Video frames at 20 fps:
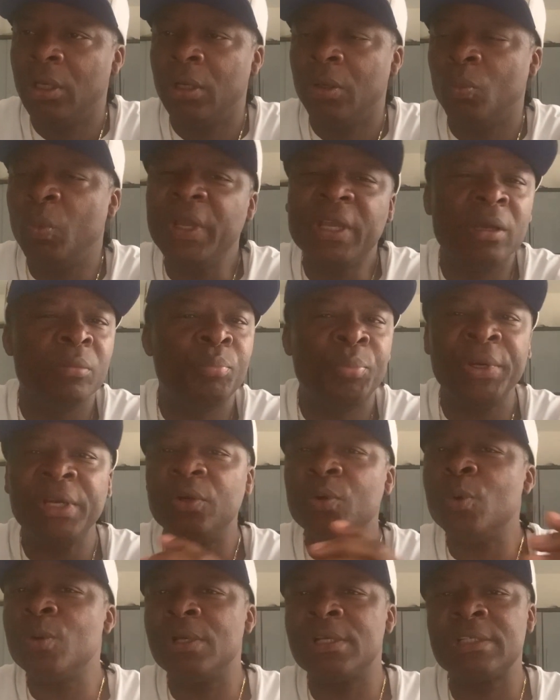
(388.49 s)
We can bring
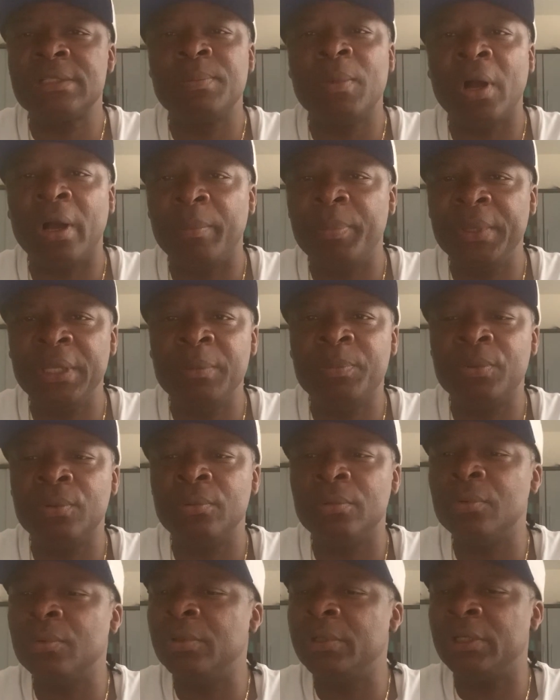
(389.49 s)
all the smart people,
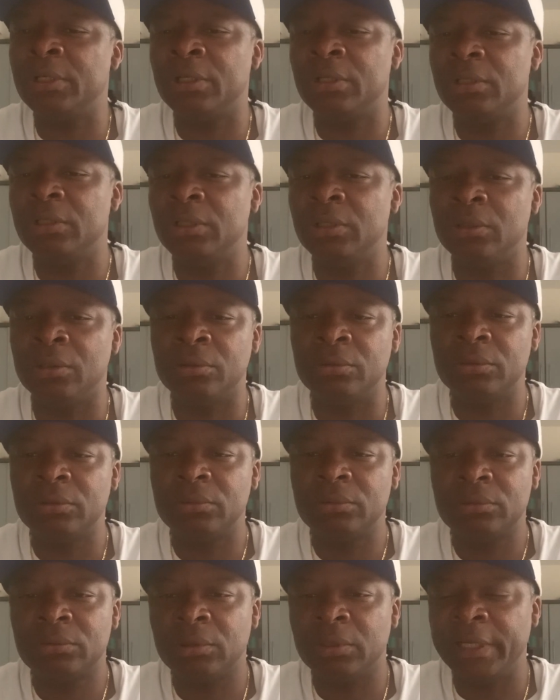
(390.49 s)
all the,
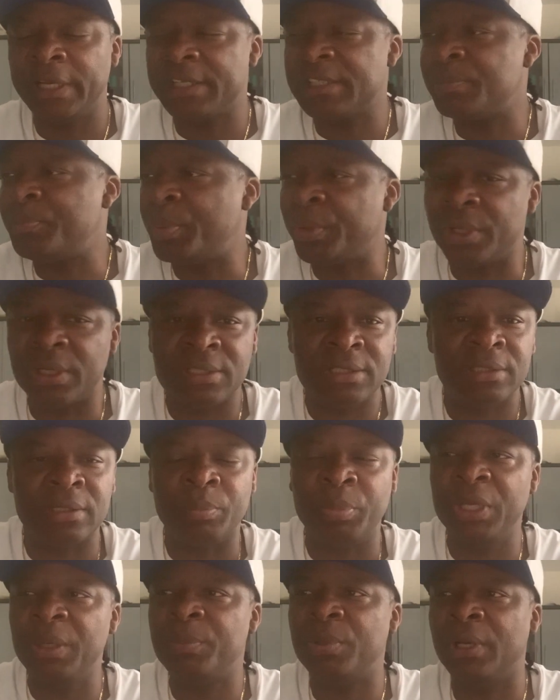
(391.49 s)
the experts, the
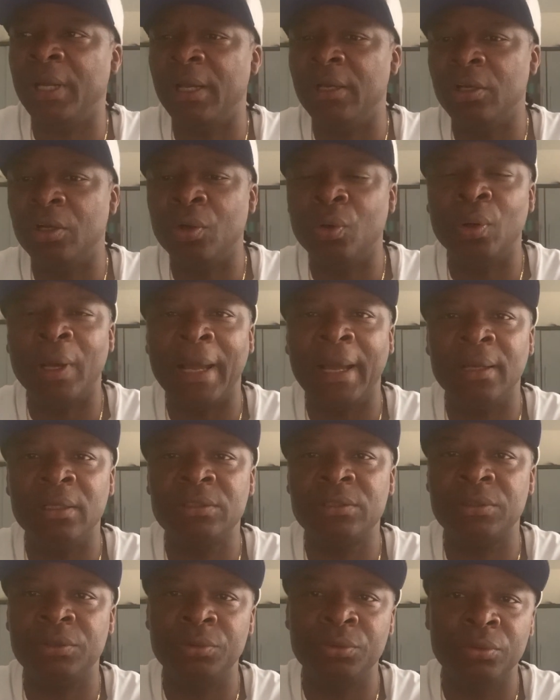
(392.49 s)
people that know how
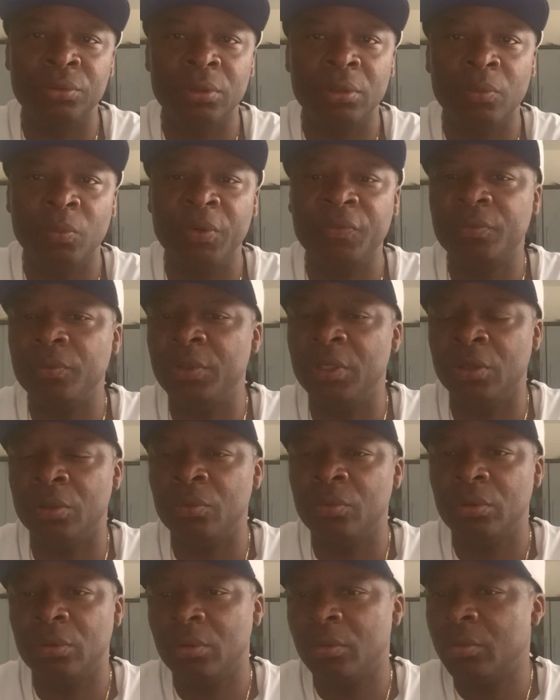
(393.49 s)
to,
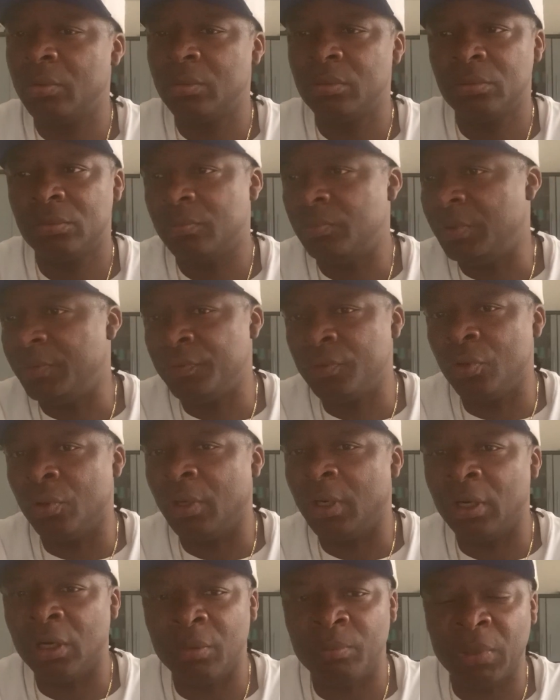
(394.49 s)
we've
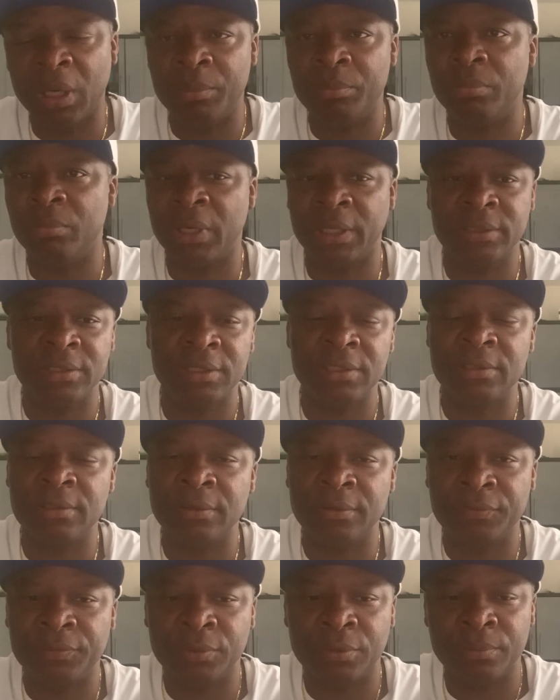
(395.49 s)
got my
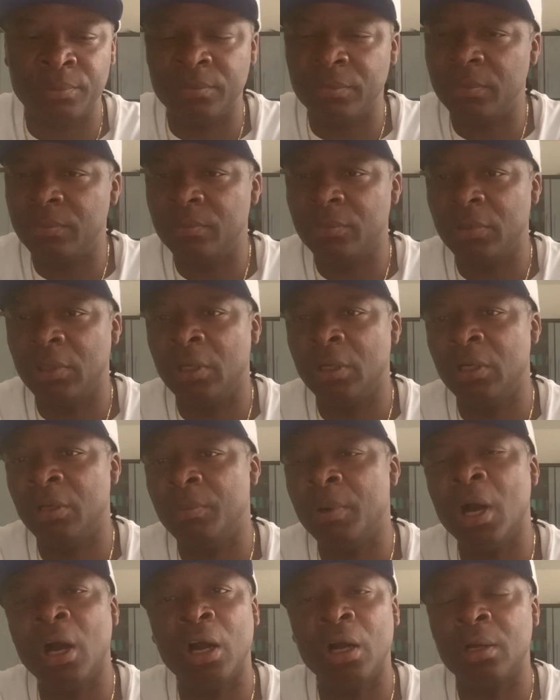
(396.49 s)
sister from
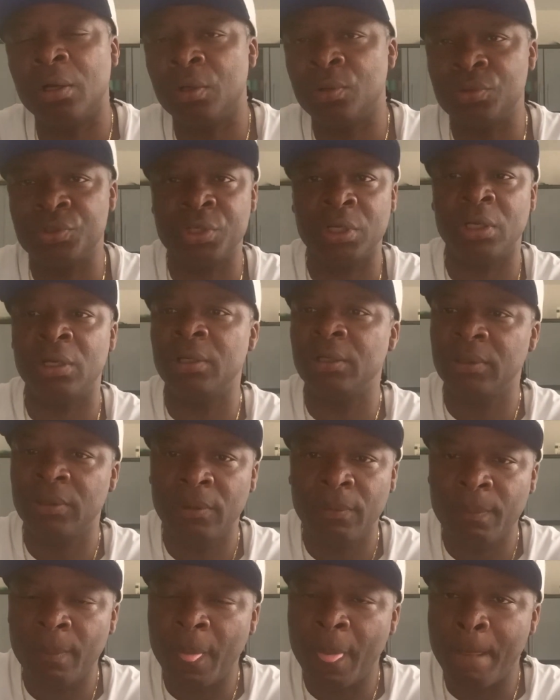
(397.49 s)
Heart Culture,
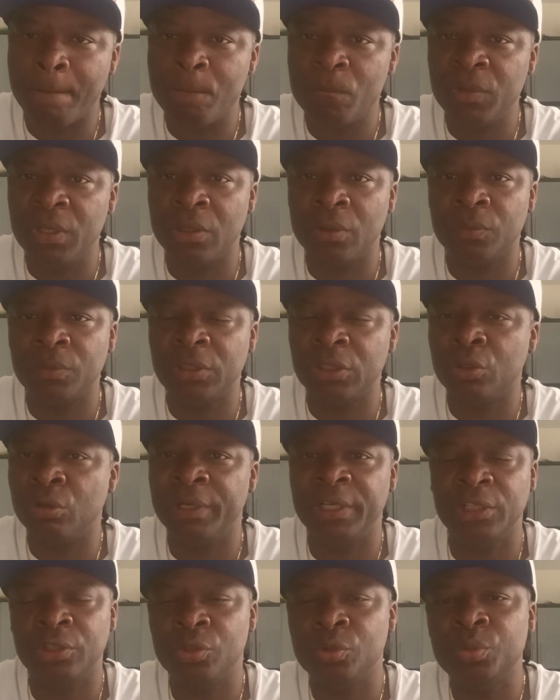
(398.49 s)
with the
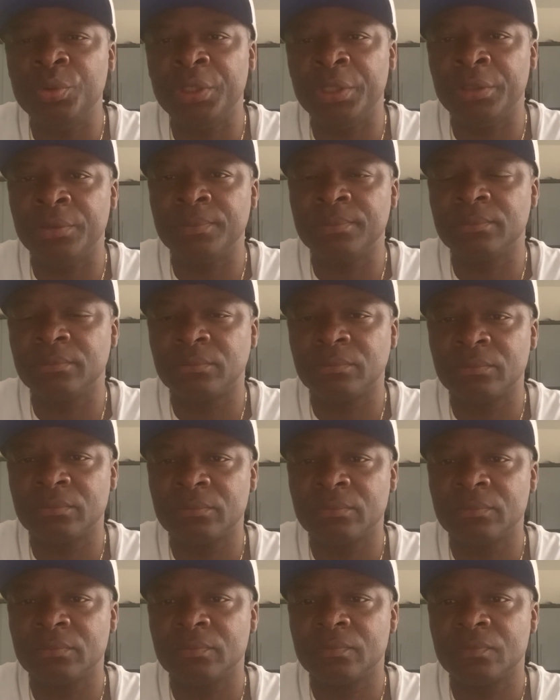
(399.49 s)
credit union,
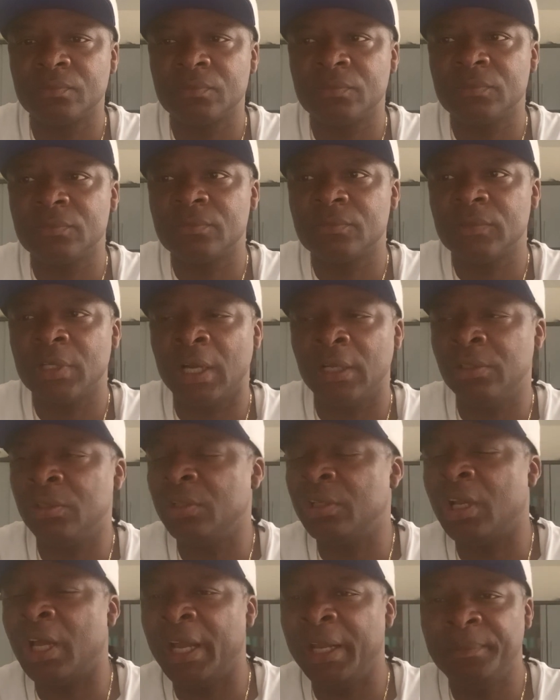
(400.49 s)
I
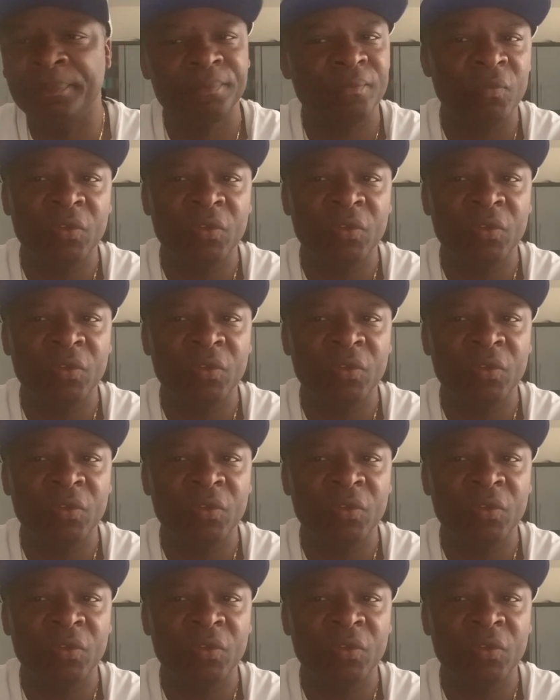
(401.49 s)
don't know.